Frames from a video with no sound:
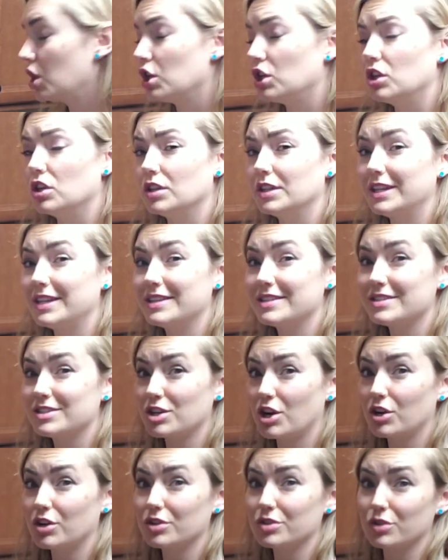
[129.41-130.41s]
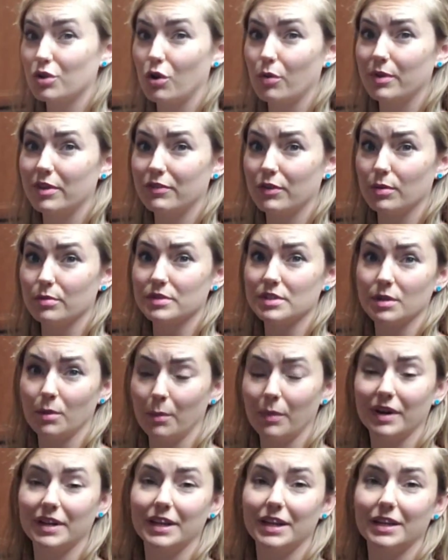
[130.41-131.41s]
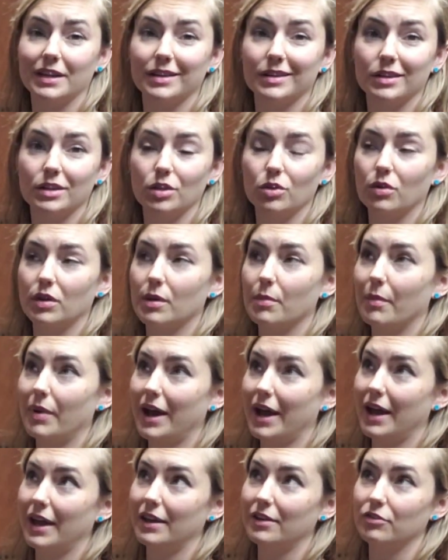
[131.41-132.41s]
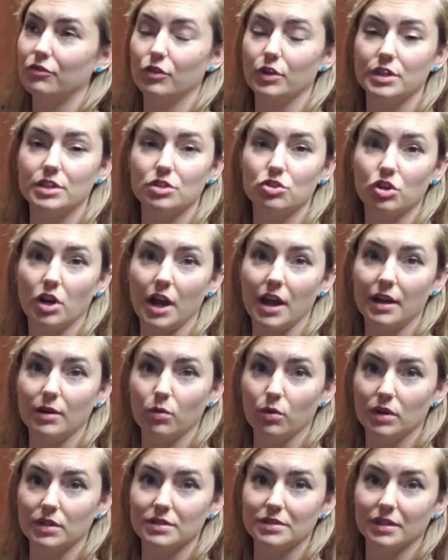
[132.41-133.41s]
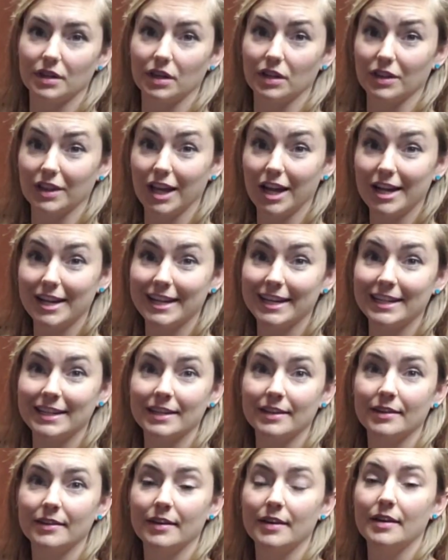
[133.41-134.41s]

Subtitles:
You'll need a starter scoby from somebody. You can buy freeze-dried ones online.